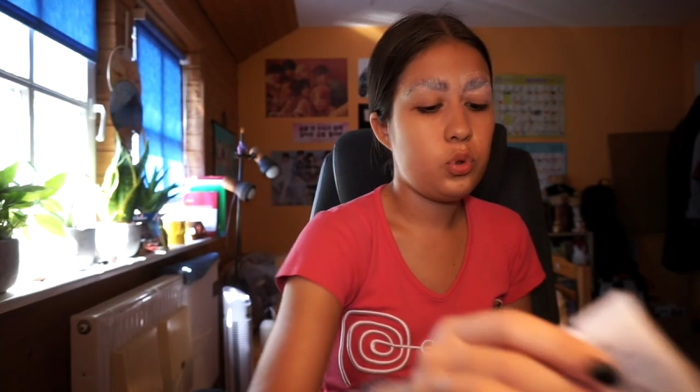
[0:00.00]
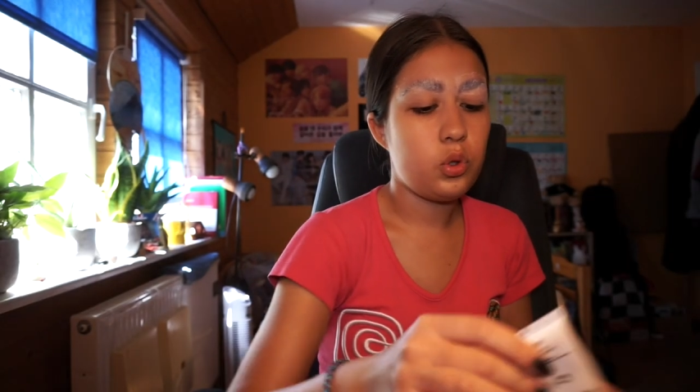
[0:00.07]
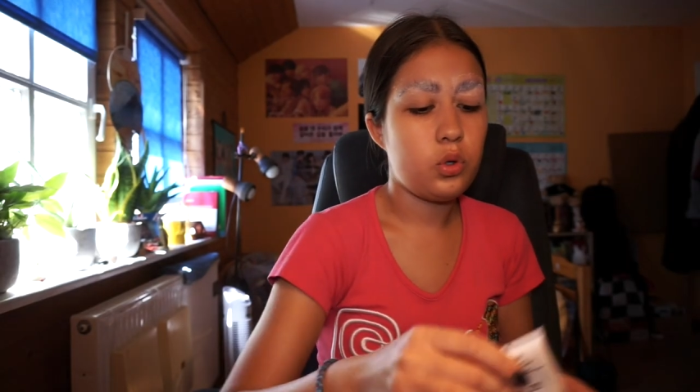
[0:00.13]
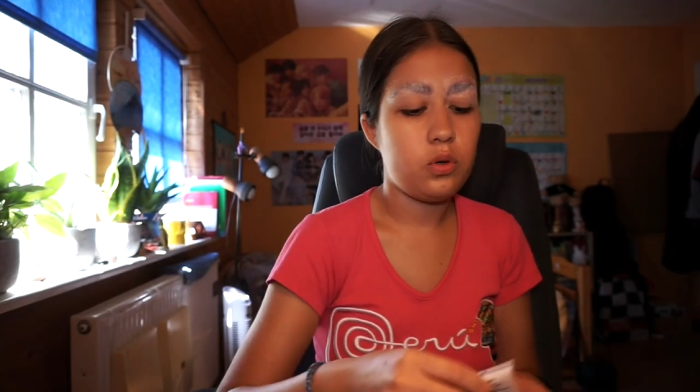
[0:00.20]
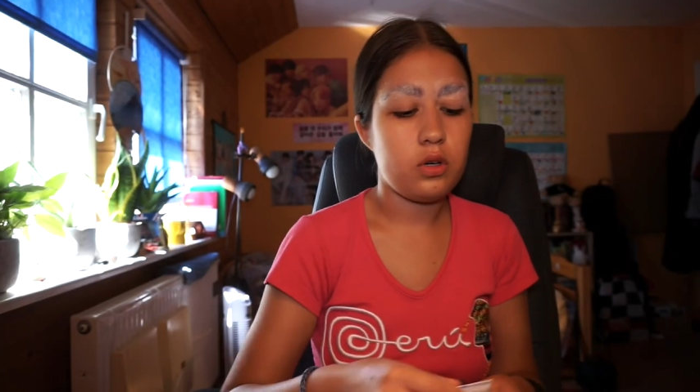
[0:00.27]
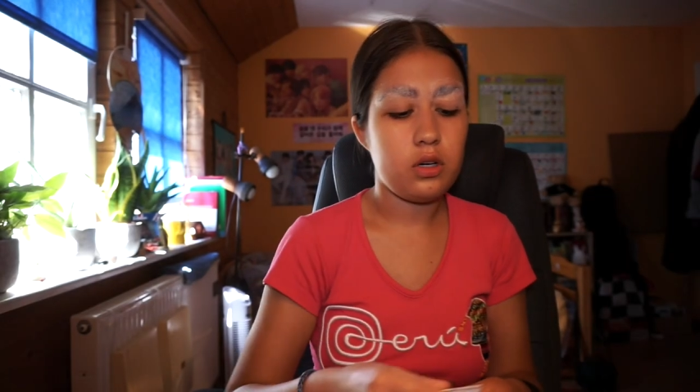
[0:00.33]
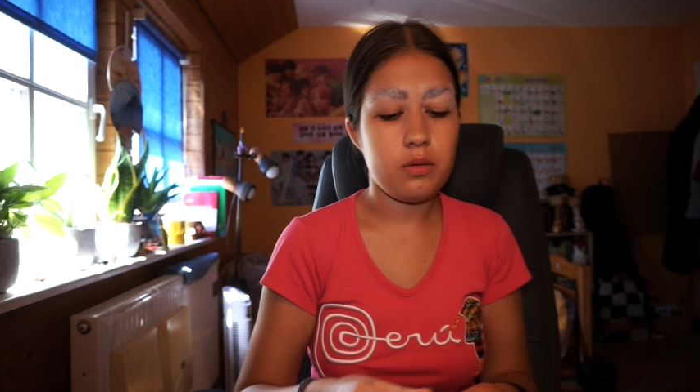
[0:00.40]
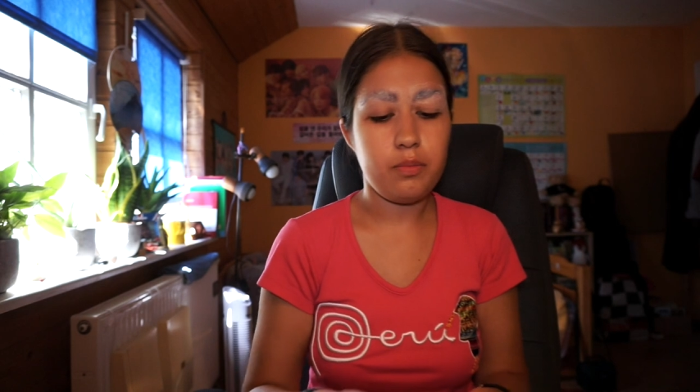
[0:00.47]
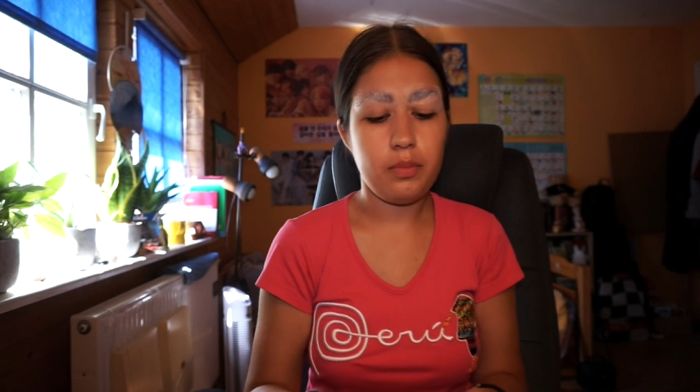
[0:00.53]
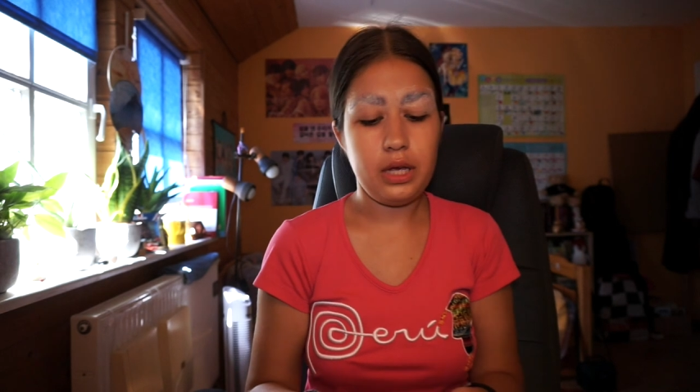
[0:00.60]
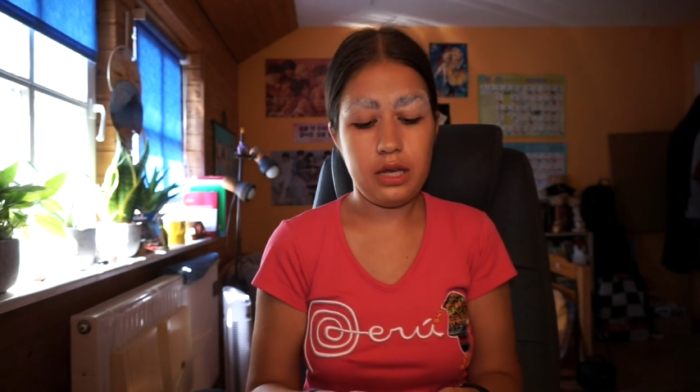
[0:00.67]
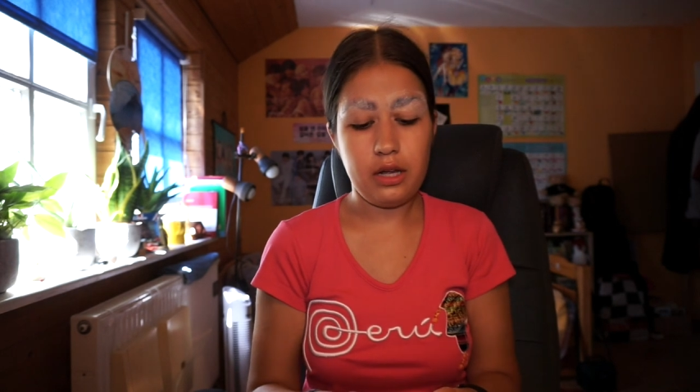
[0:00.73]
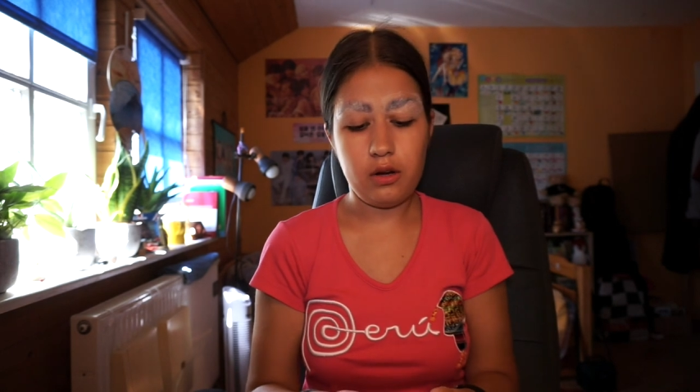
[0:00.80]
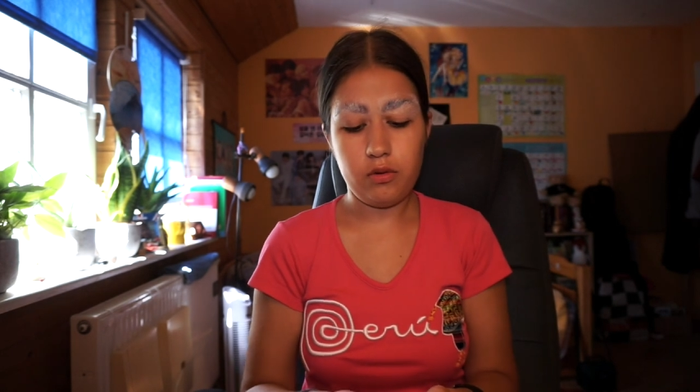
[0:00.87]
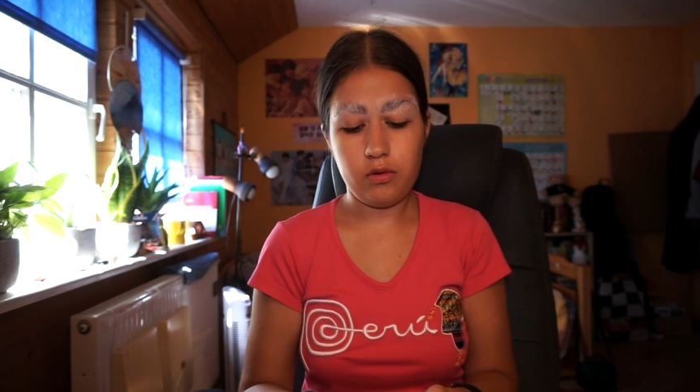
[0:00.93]
put on a
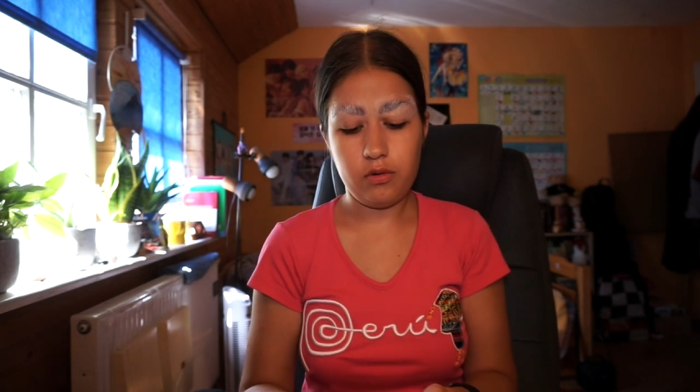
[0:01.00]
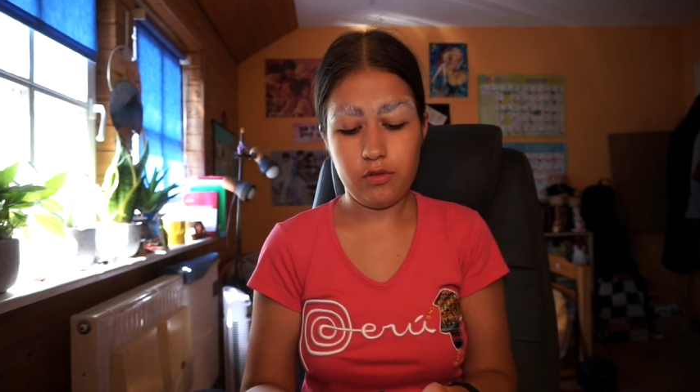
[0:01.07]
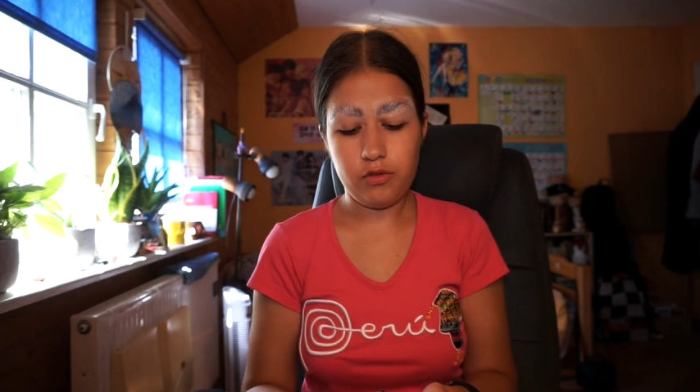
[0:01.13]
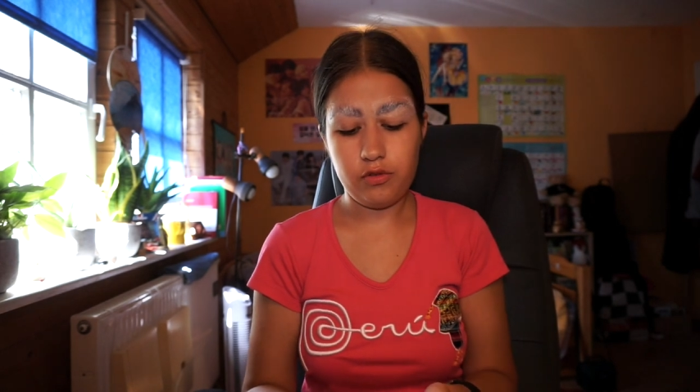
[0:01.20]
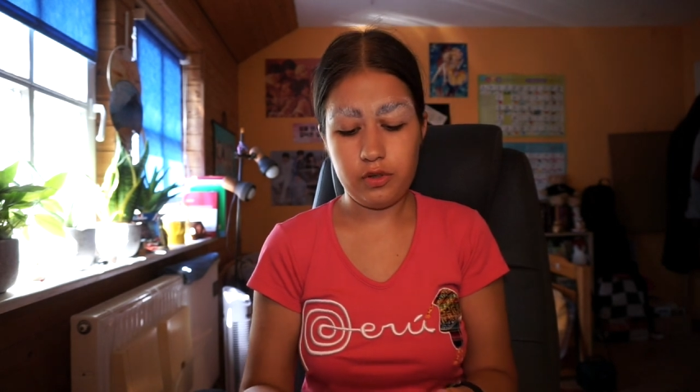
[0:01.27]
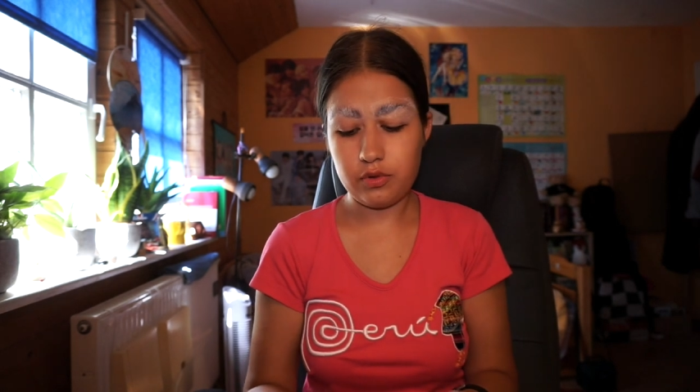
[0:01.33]
bit of